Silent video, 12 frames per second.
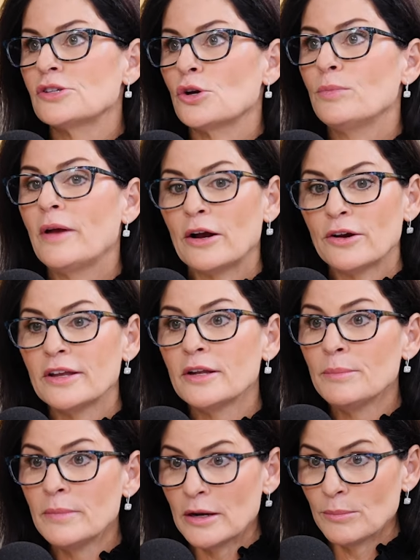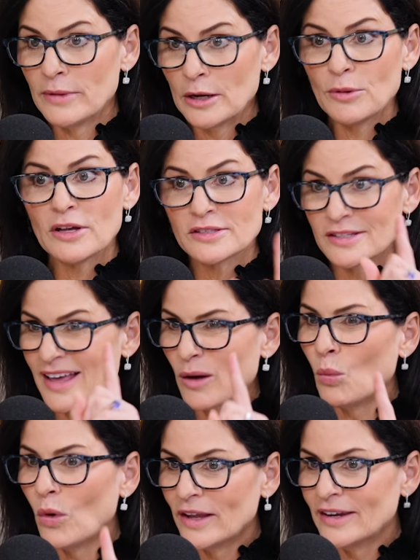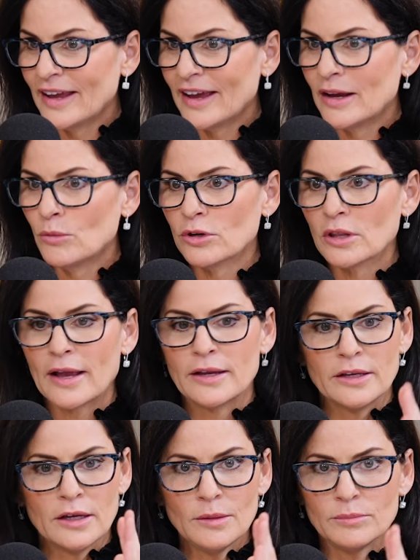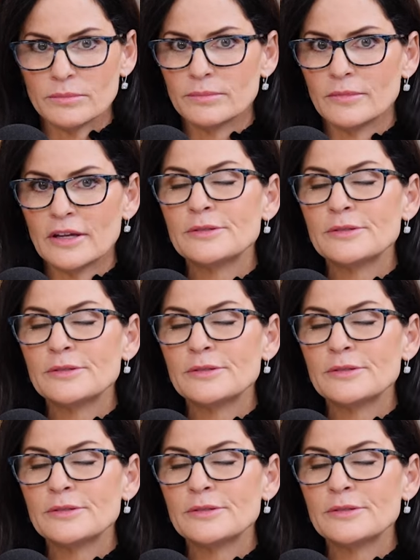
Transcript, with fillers: So, perimenopause menopause is that one day where, like, yep,